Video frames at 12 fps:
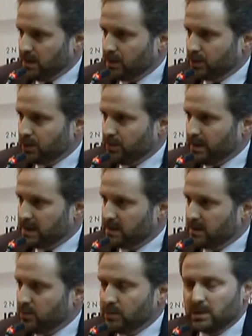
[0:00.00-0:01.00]
So,
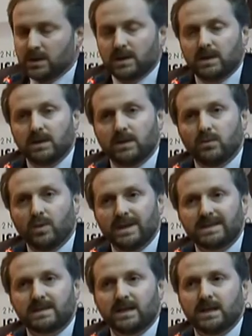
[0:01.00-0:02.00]
but
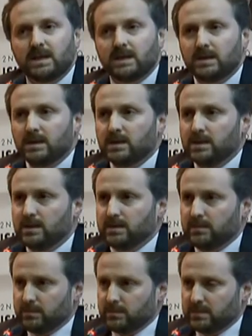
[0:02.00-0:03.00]
once they
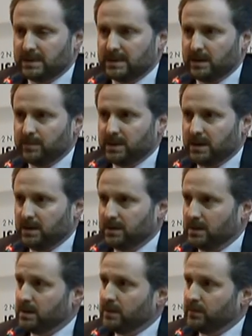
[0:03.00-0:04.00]
stepped
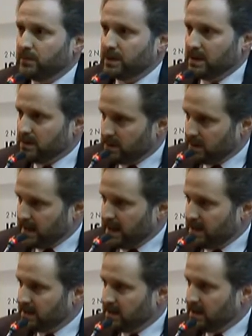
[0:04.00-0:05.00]
their foot into the
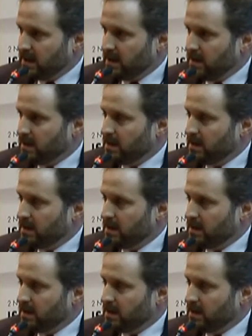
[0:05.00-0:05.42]
land, they